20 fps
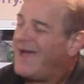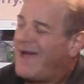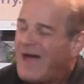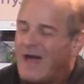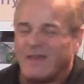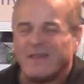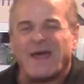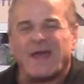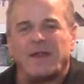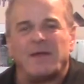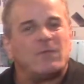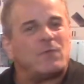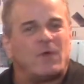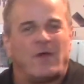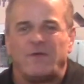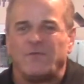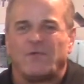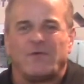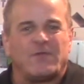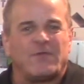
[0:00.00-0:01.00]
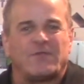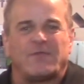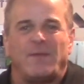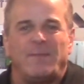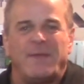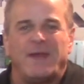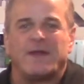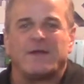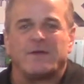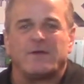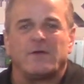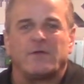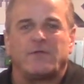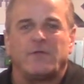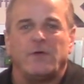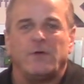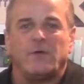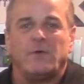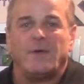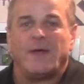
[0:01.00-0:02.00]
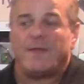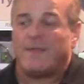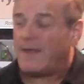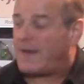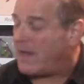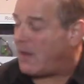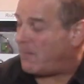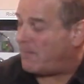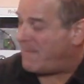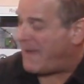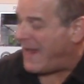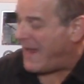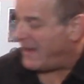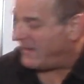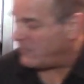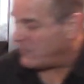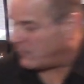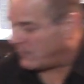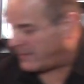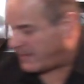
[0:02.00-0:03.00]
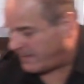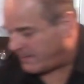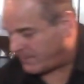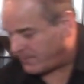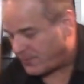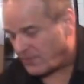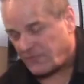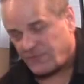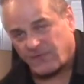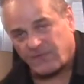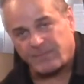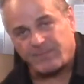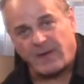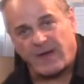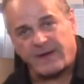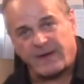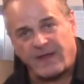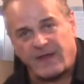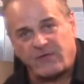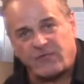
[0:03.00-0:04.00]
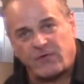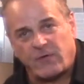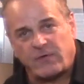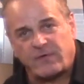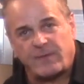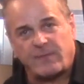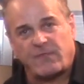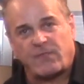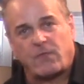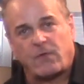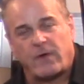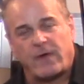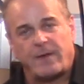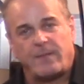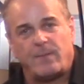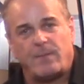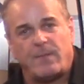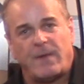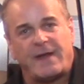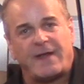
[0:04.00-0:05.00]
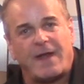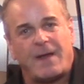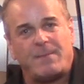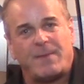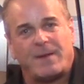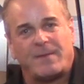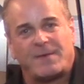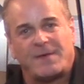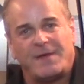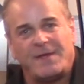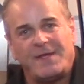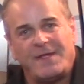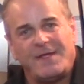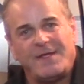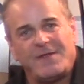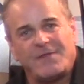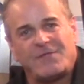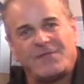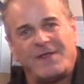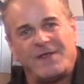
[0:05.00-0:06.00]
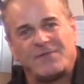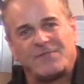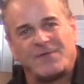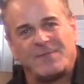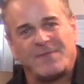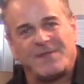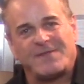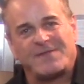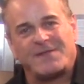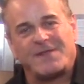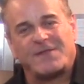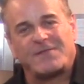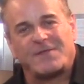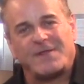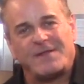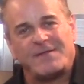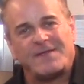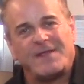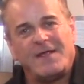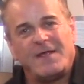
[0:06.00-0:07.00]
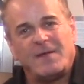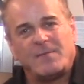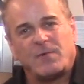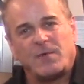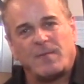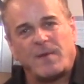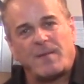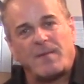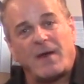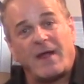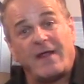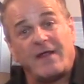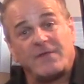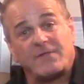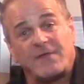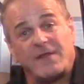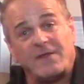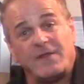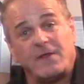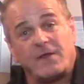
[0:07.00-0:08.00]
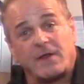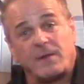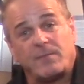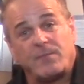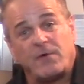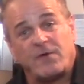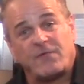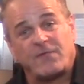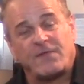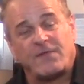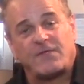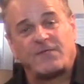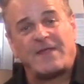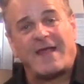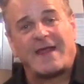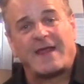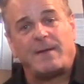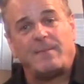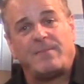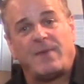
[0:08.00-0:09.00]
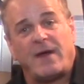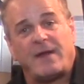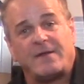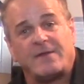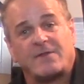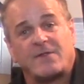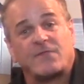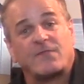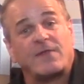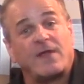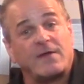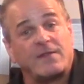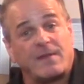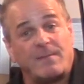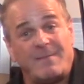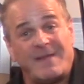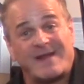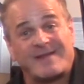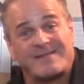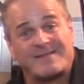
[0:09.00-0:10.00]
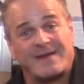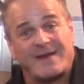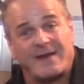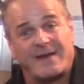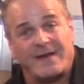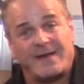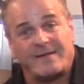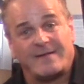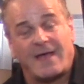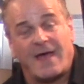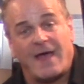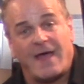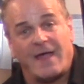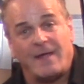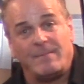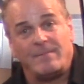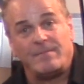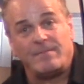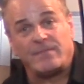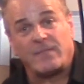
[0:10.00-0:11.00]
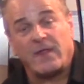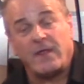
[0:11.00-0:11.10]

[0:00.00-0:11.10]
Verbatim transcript: I'll let it run for just a minute or two, and then I'll manually push this button I showed you before. You might not be able to see it from this distance. Remember I said you can push the second button to start the mix at any time.